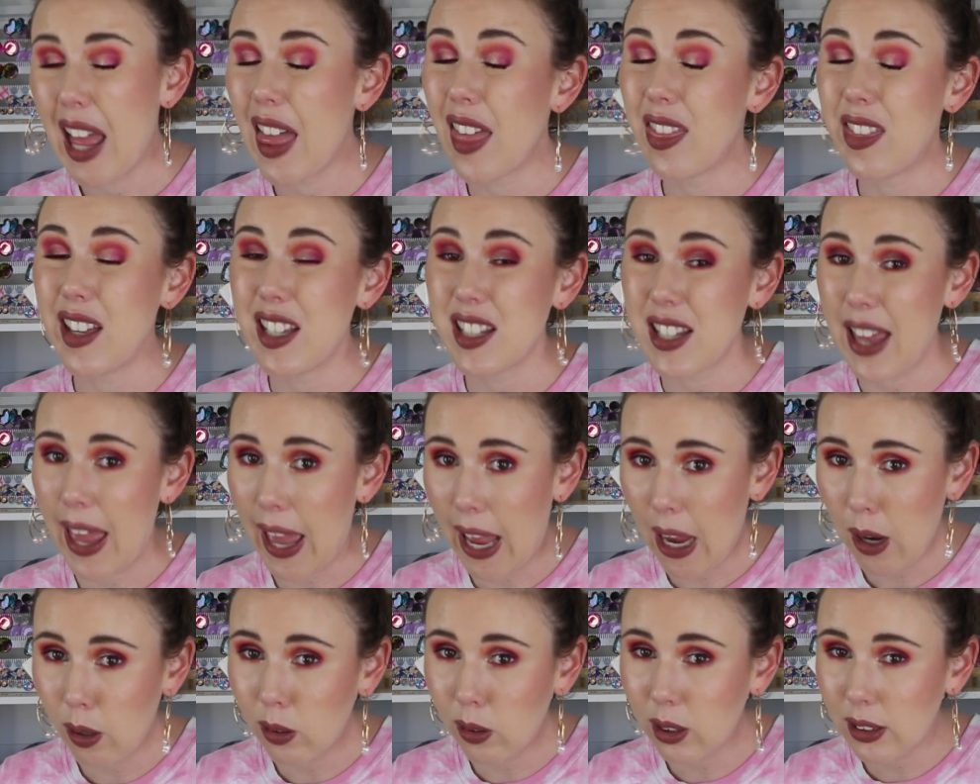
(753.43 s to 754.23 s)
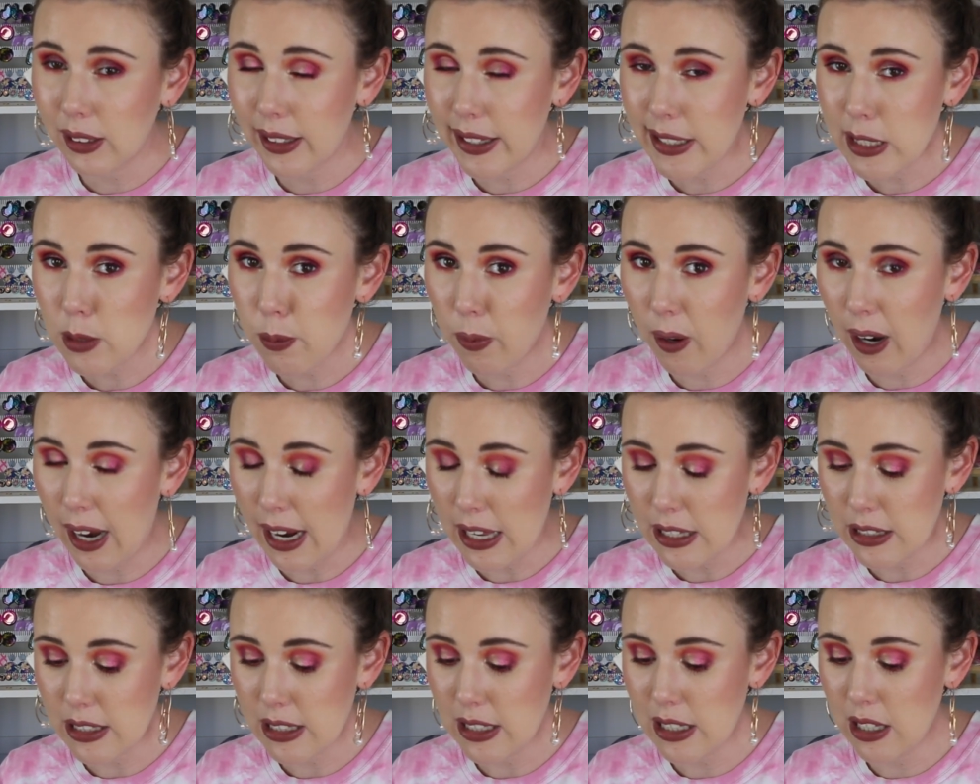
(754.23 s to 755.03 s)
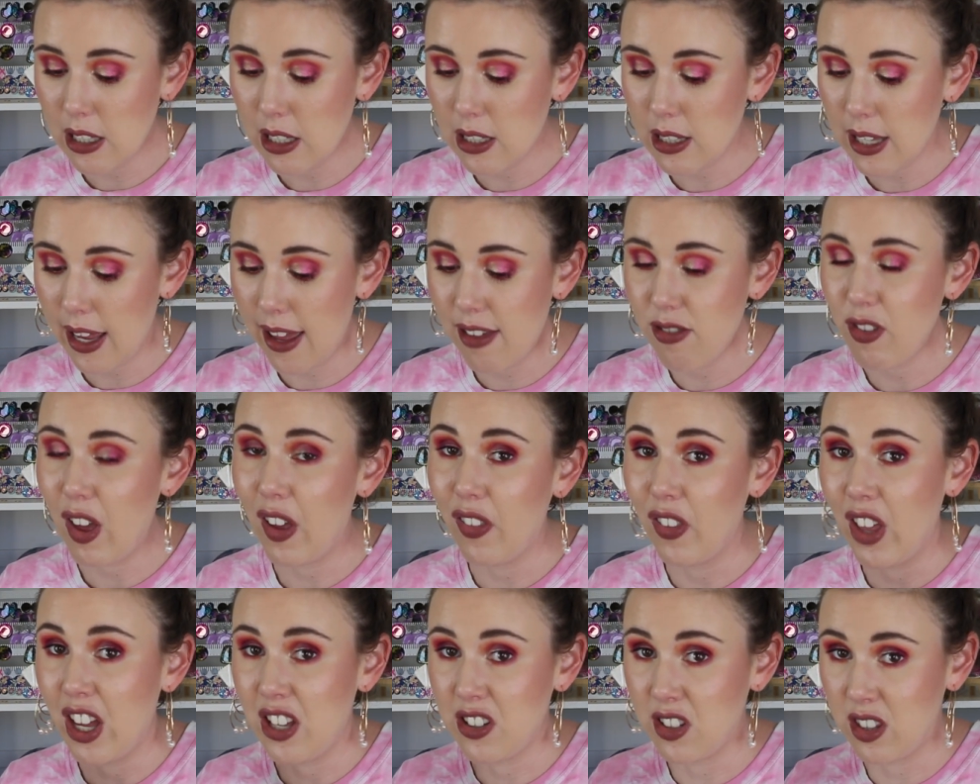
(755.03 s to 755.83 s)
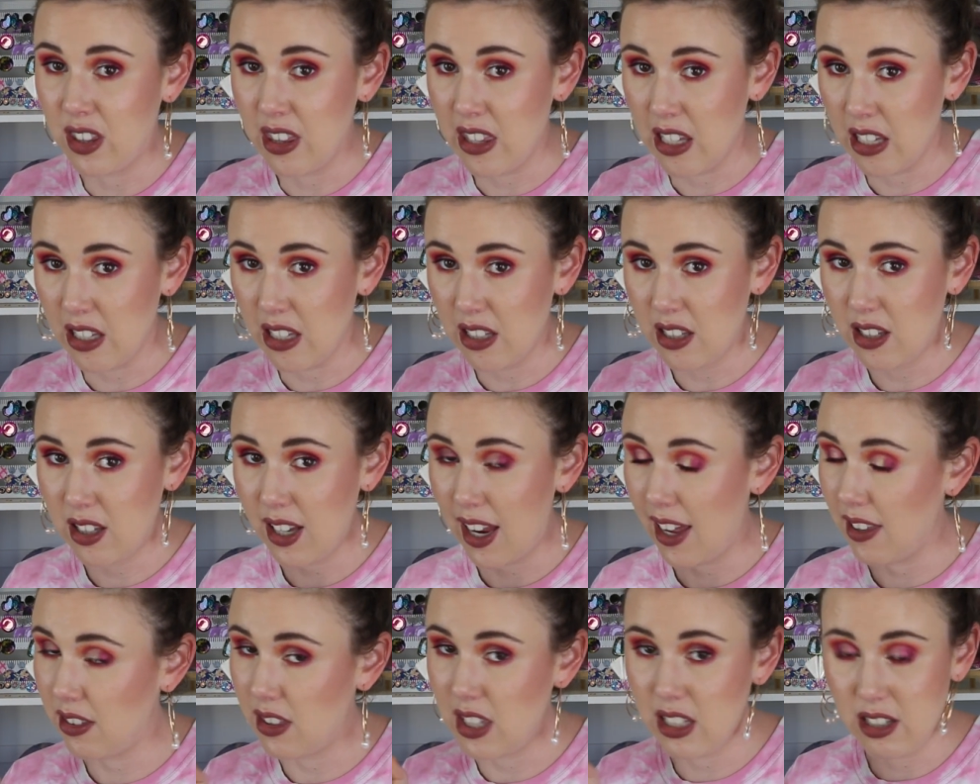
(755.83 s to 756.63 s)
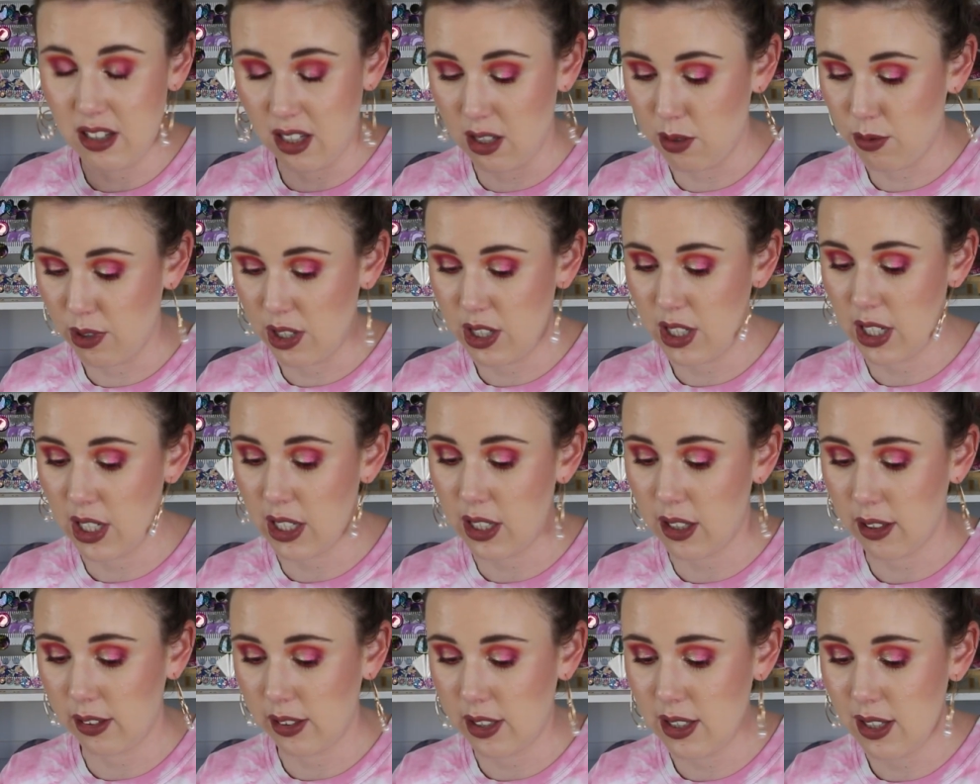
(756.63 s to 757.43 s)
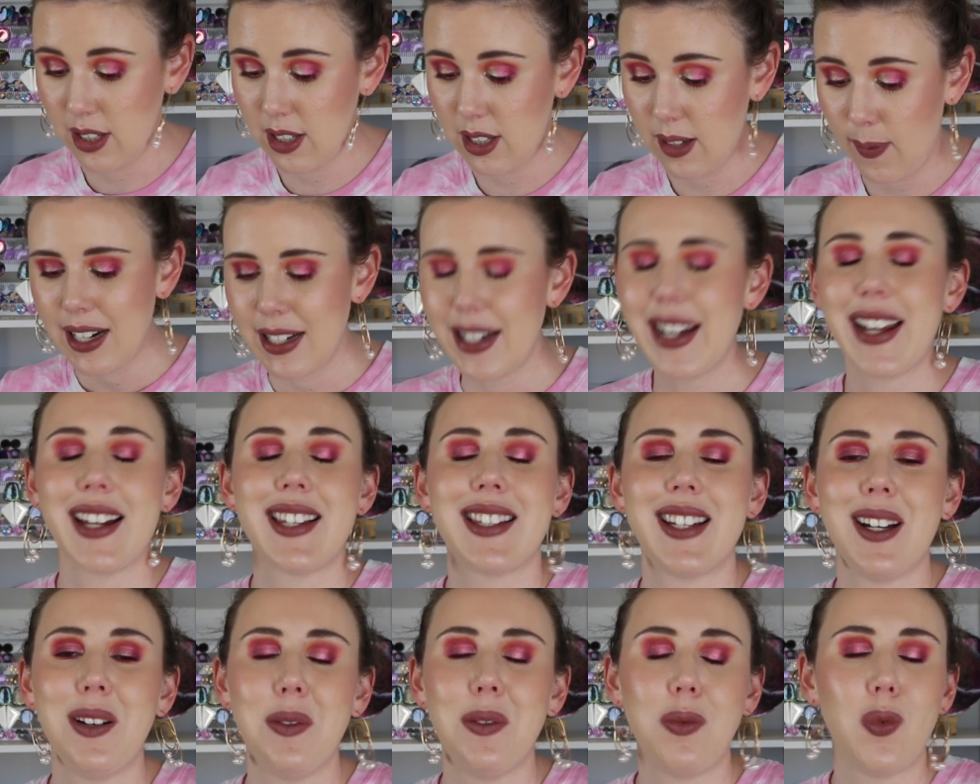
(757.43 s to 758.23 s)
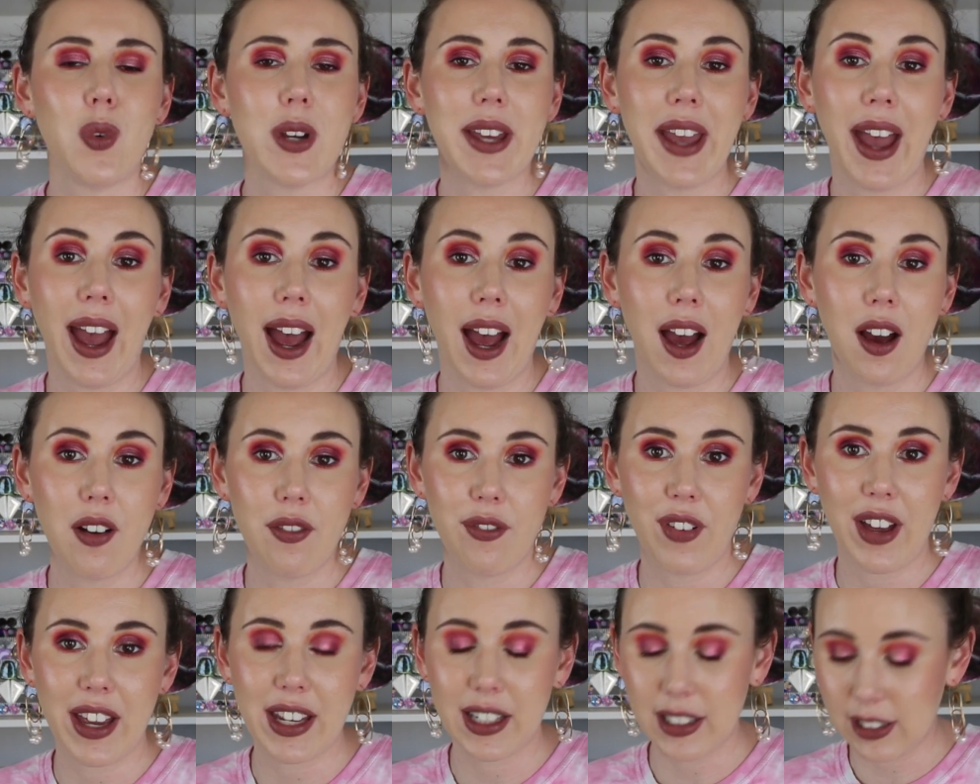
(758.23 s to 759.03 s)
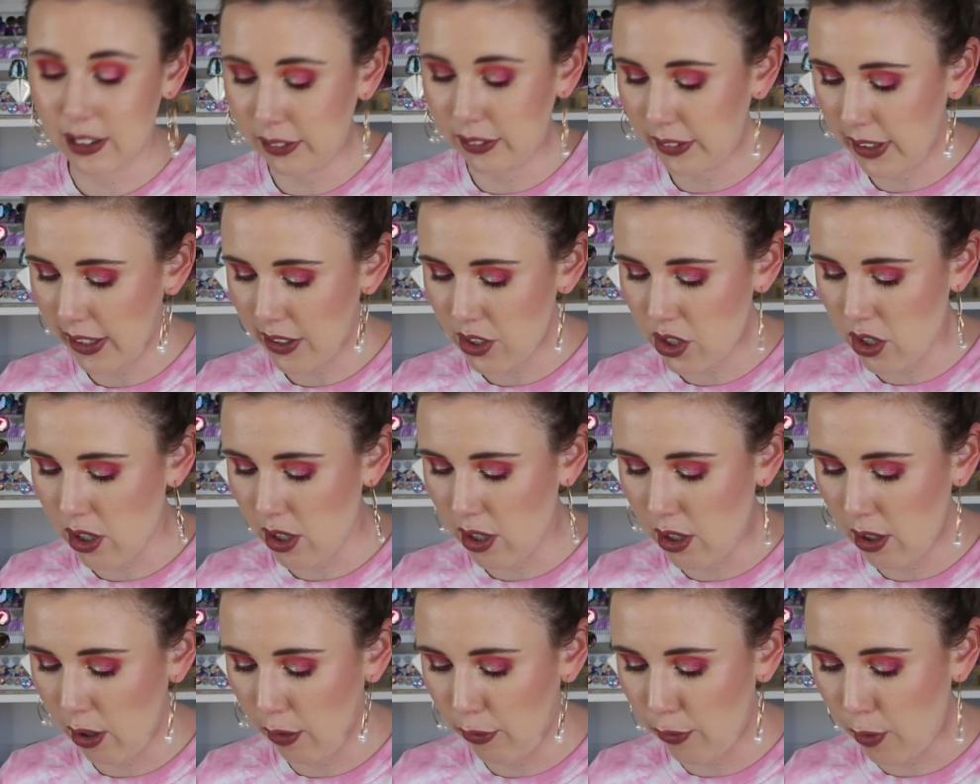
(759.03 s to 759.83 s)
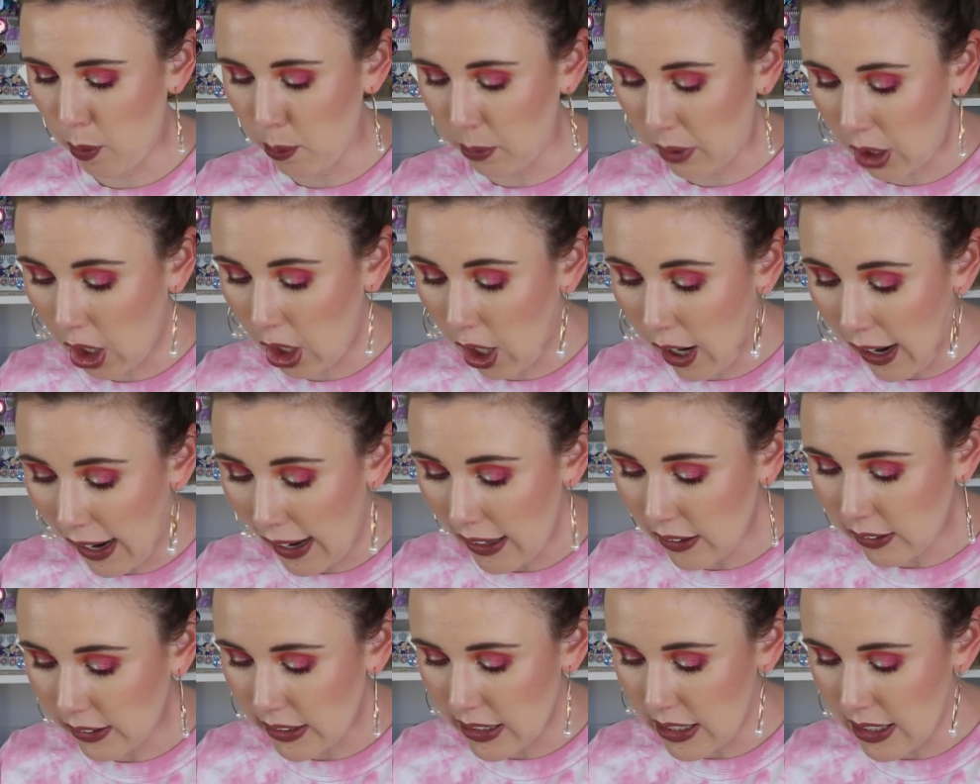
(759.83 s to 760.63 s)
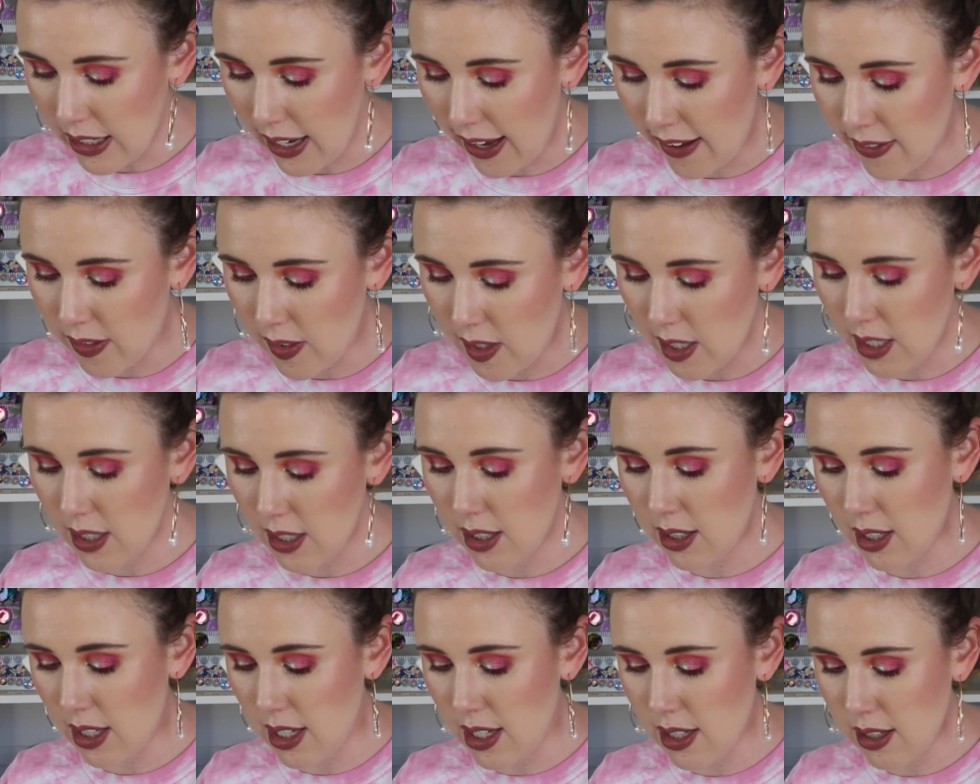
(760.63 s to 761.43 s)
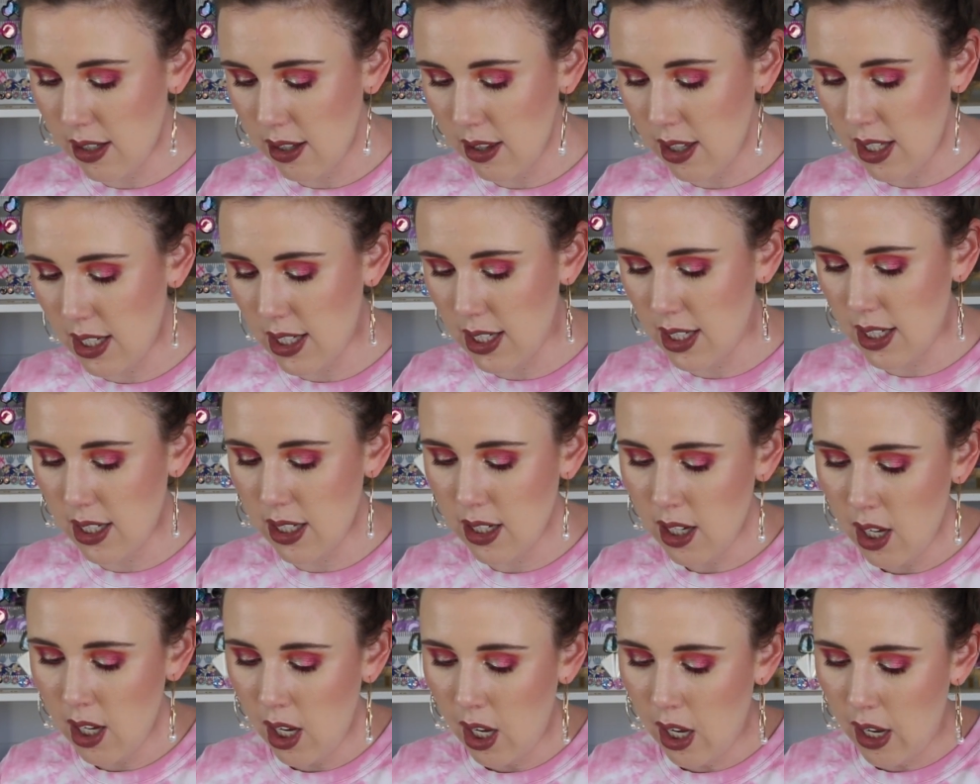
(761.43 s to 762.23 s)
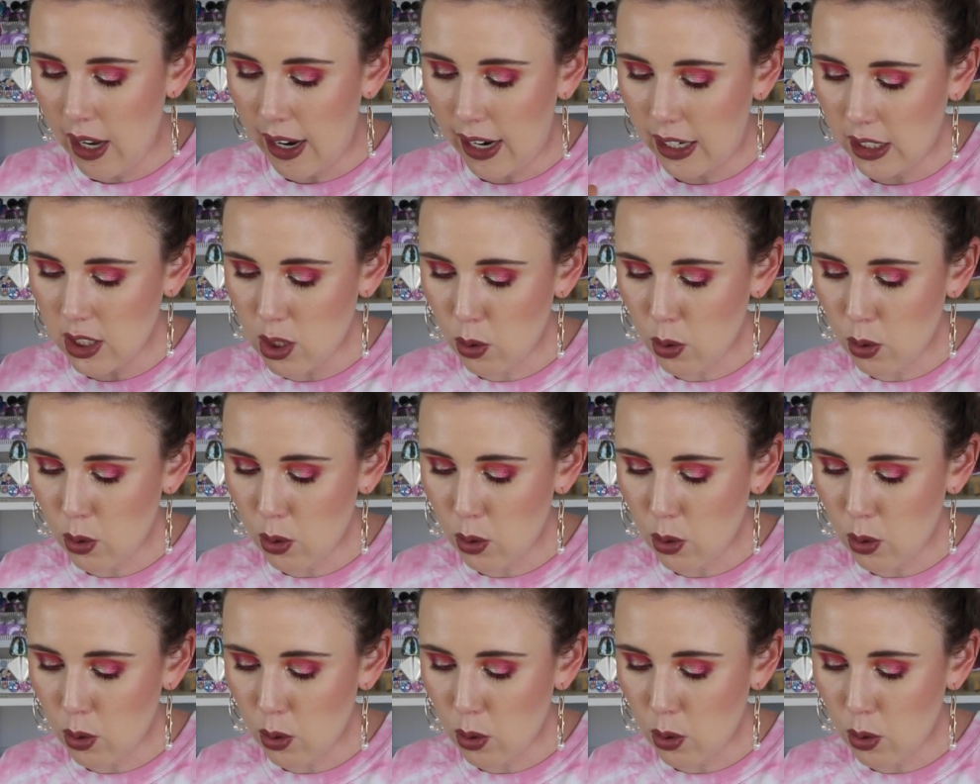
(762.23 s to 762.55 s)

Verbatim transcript: there's hourglass prices and then there's this and this is ridiculous next up we have a collection from kylie and this is the uh,